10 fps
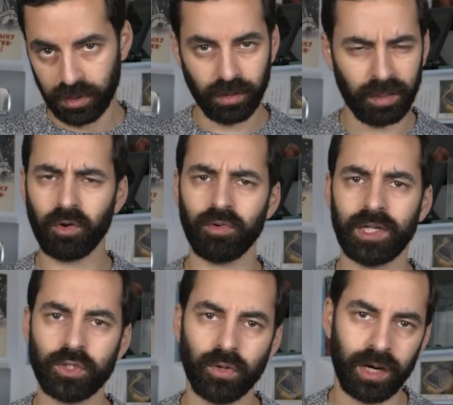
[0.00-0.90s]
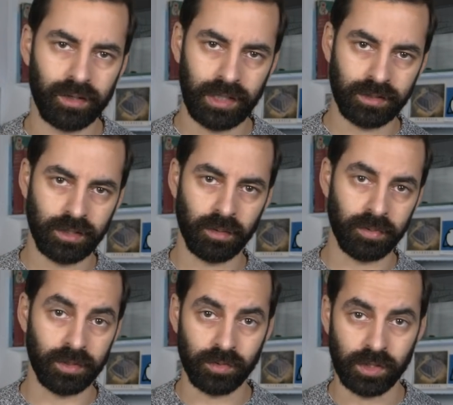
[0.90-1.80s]
So I'm not really sure how to
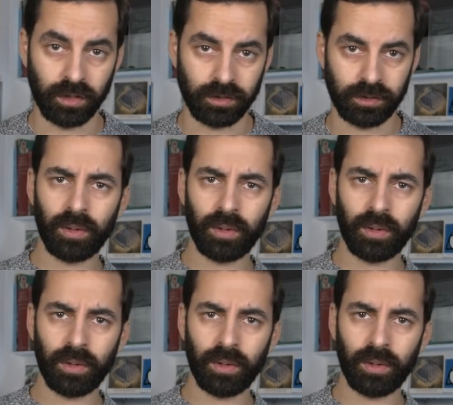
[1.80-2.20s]
interpret the results.